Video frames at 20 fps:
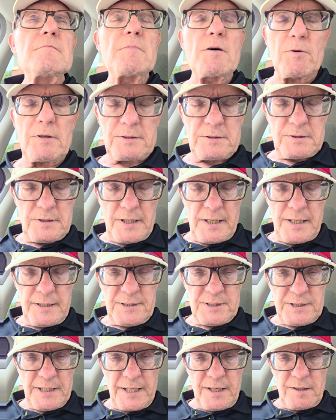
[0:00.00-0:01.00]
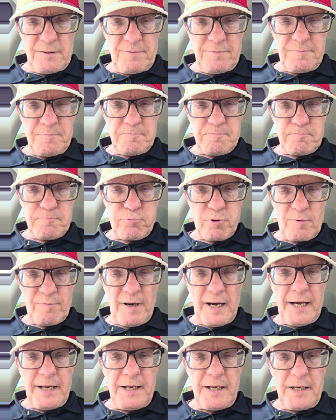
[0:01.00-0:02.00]
But instead of
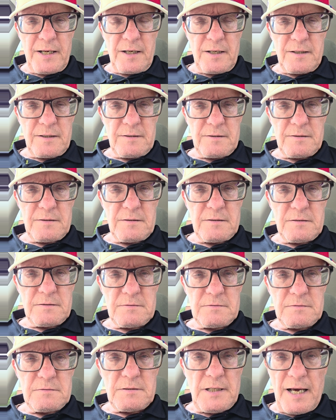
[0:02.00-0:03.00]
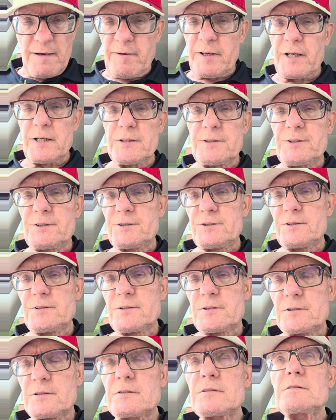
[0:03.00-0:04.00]
providing evidence
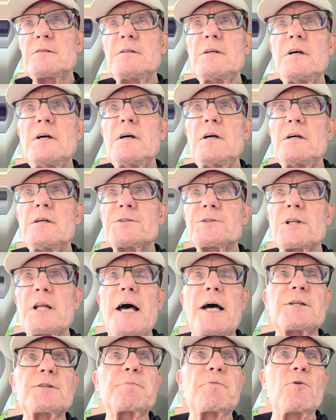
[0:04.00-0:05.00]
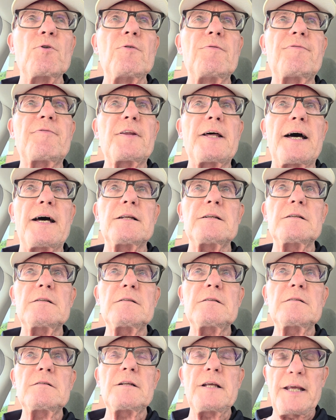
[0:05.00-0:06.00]
/ proof that
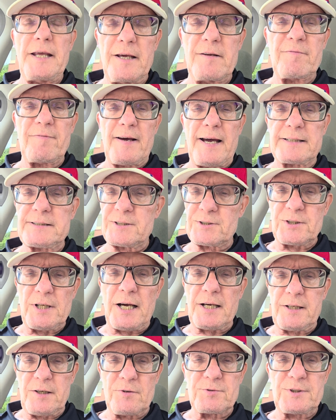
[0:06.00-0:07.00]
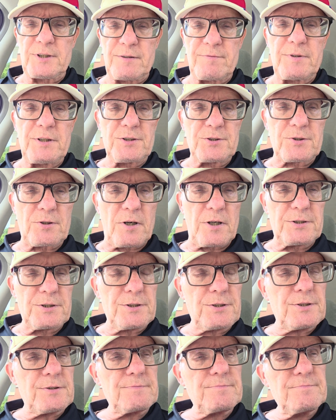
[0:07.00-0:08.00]
he in fact is not guilty of these
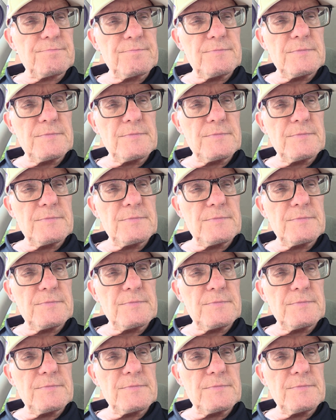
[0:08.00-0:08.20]
charges,